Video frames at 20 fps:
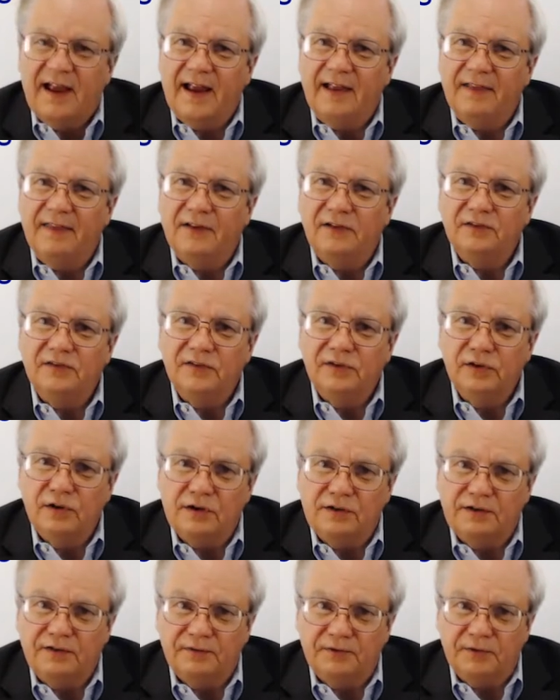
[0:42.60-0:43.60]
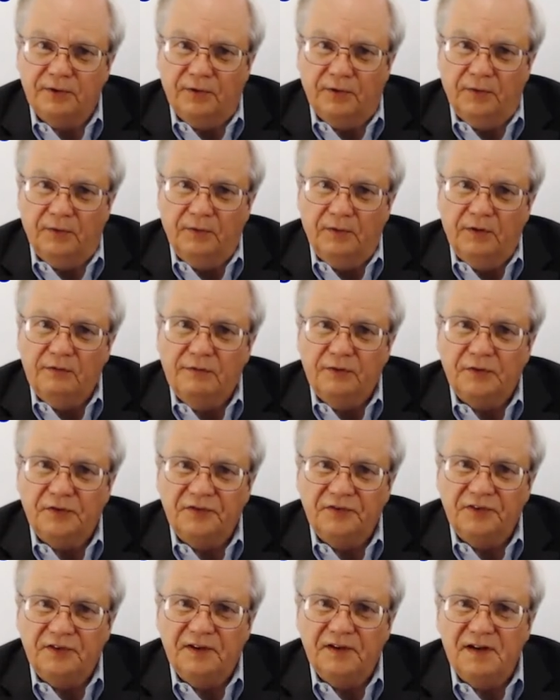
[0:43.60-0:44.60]
and there's look-through for
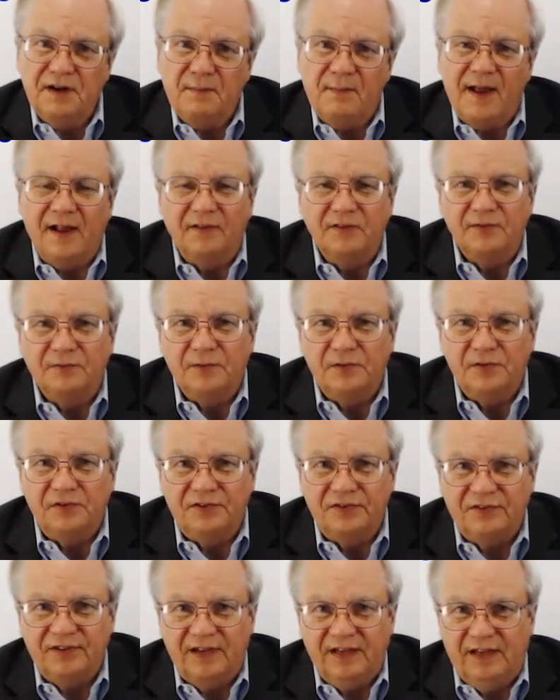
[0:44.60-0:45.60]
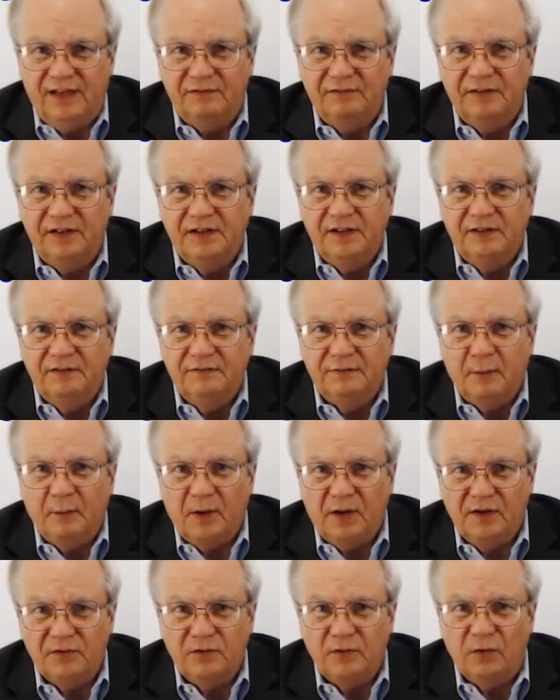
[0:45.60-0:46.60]
certain amounts received from
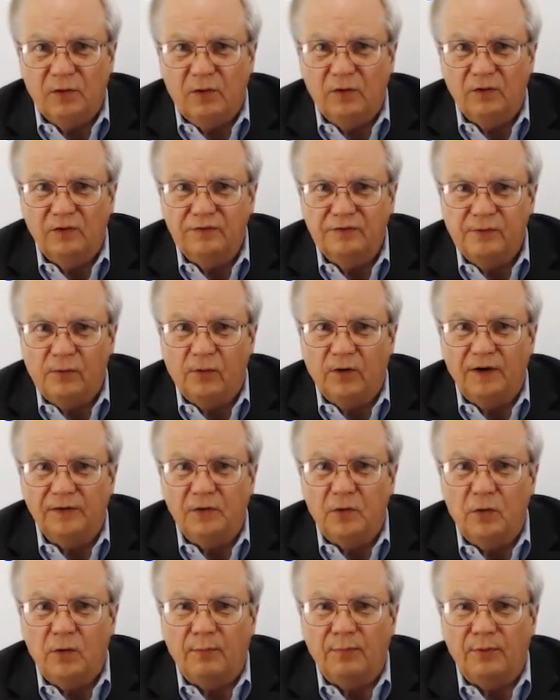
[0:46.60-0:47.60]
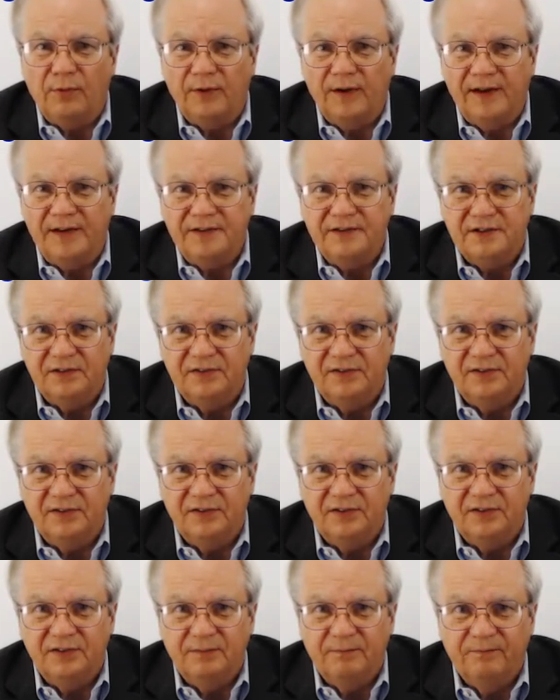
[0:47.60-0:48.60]
controlled foreign
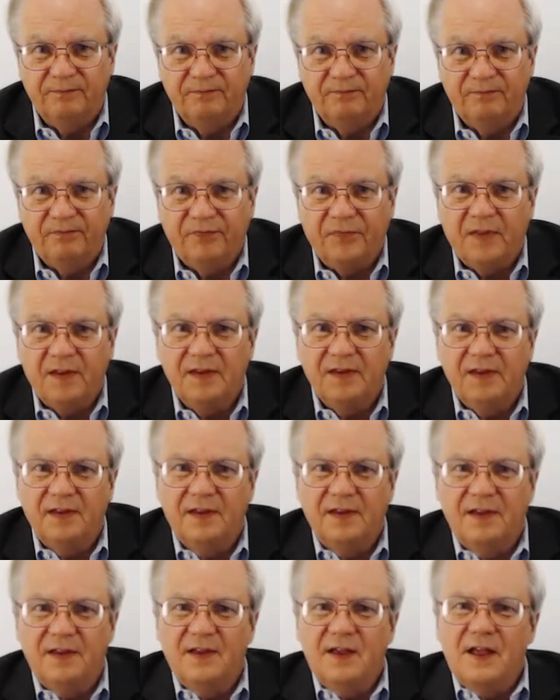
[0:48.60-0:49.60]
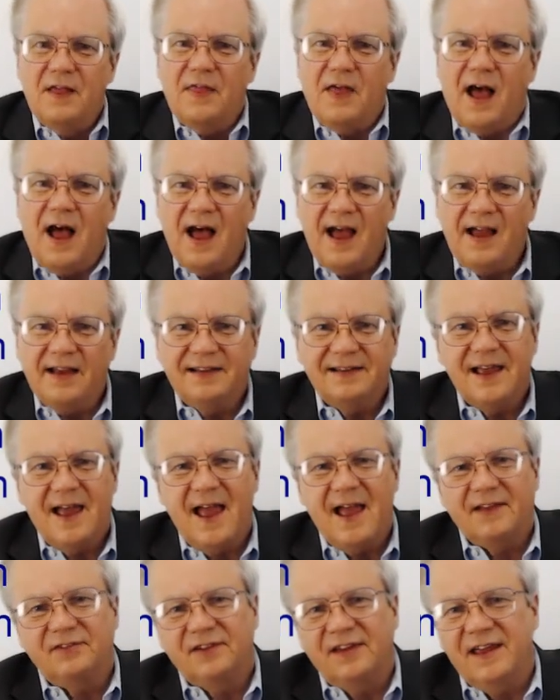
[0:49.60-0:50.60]
corporations. The high
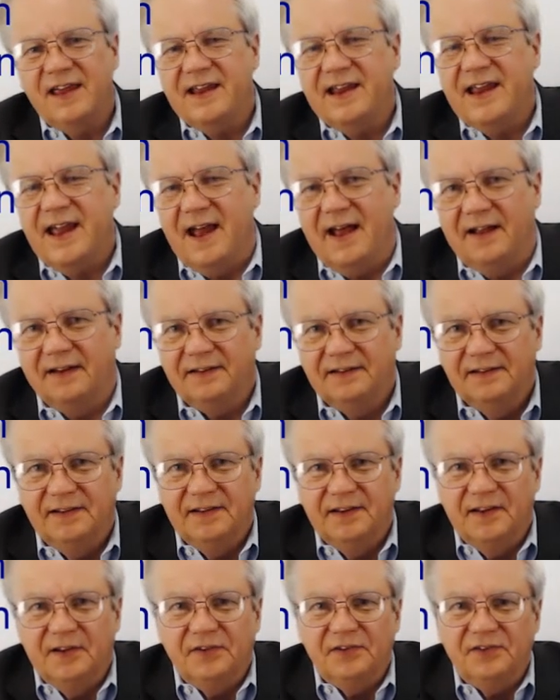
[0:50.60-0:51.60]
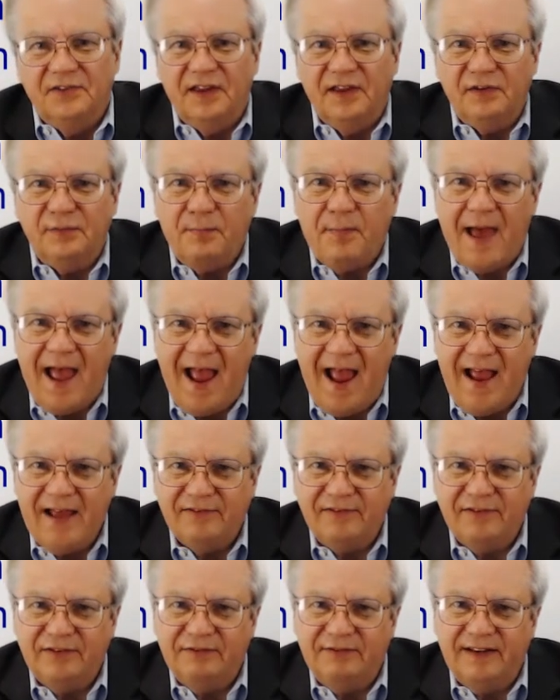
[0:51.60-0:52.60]
tax kickout says
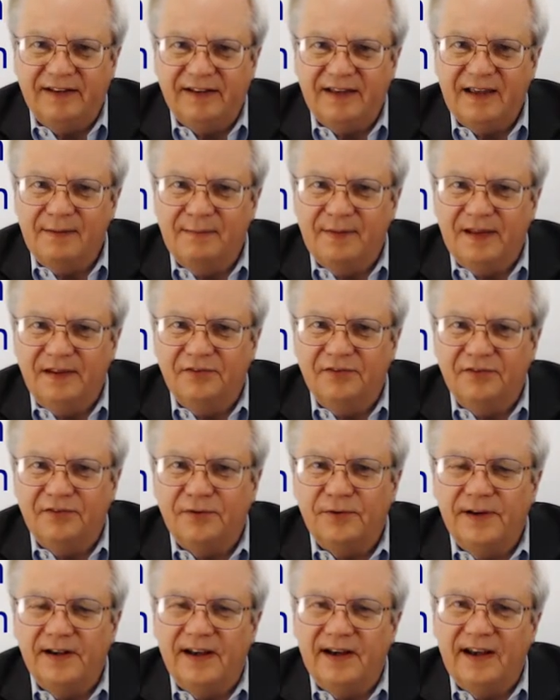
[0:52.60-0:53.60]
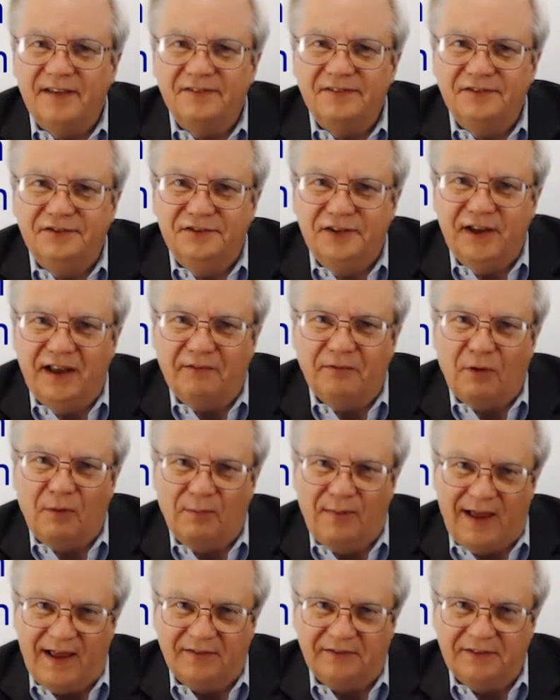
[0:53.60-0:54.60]
passive income is treated as general
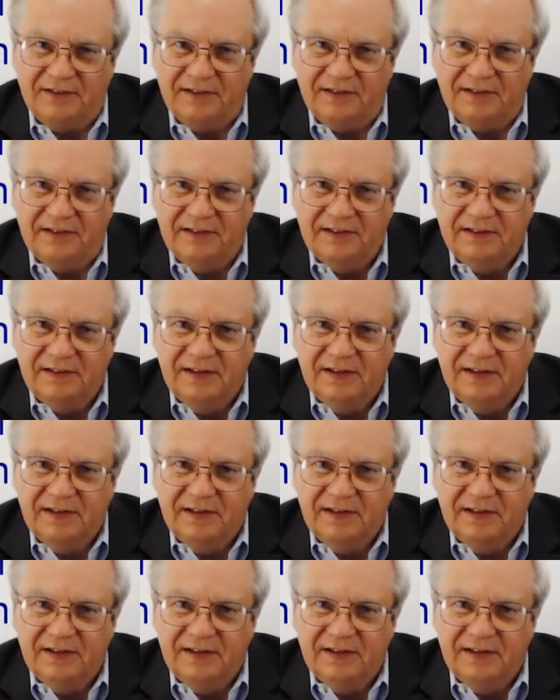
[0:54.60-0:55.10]
basket